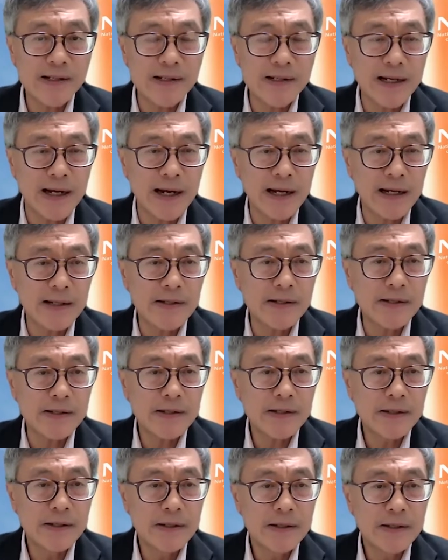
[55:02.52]

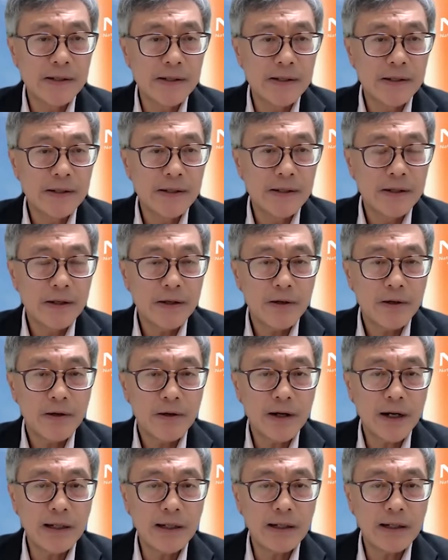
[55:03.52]
size,
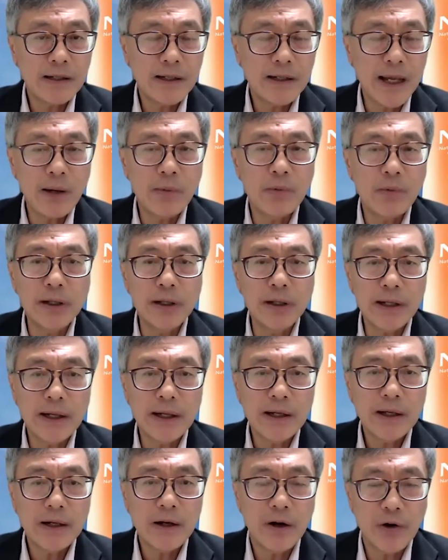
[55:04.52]
right, they
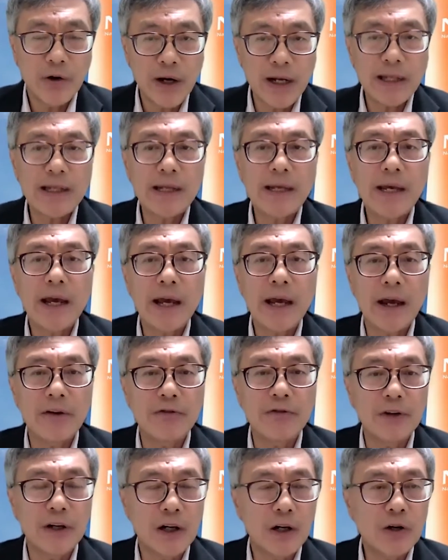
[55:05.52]
would already
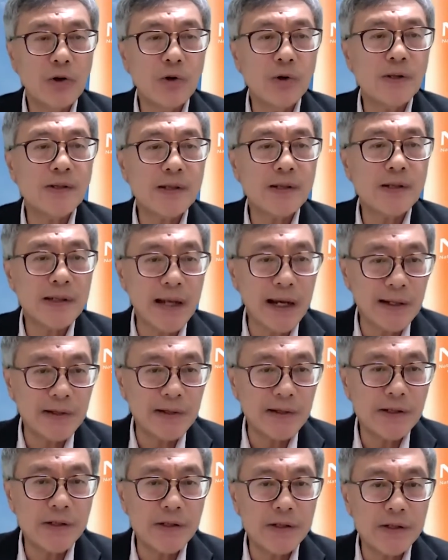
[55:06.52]
have a good
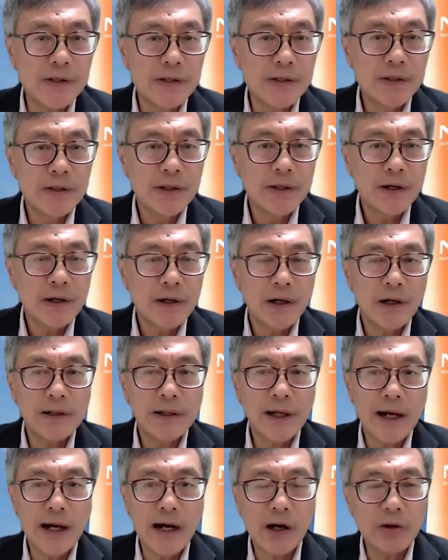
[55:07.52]
sense
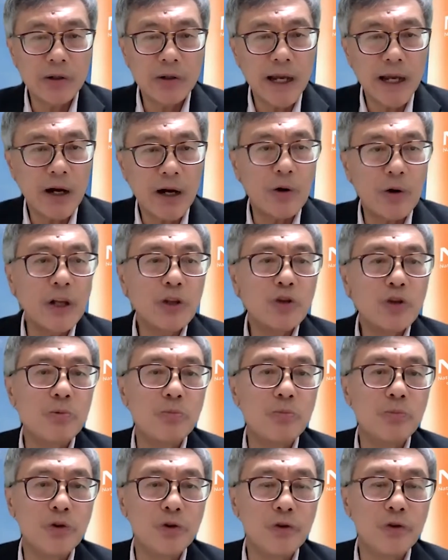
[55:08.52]
on how they are going to
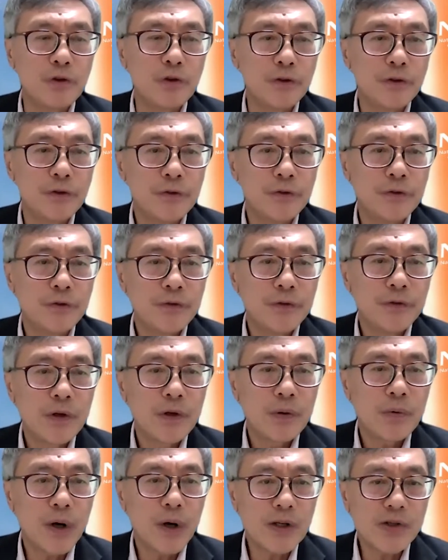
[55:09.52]
move,
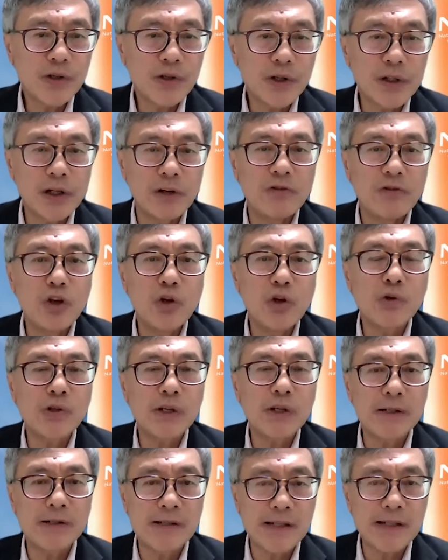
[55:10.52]
what sort of new
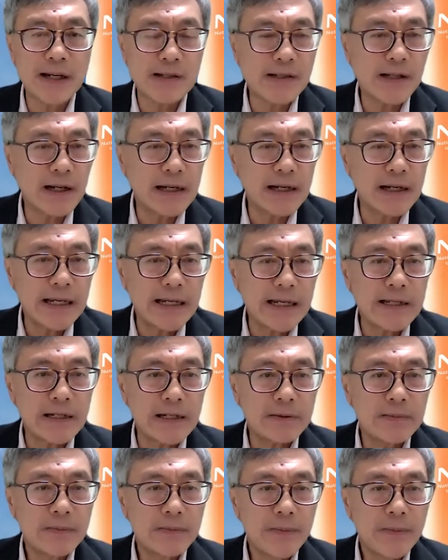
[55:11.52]
skill sets are
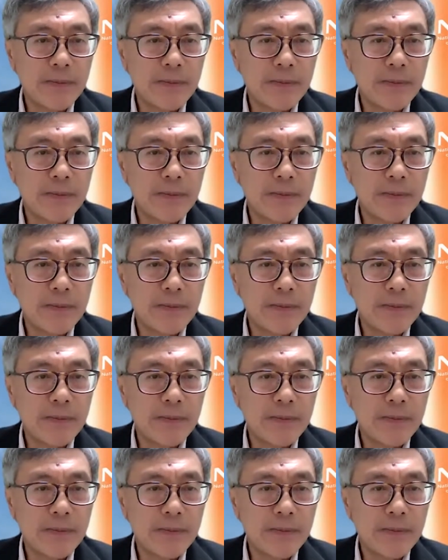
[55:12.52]
needed.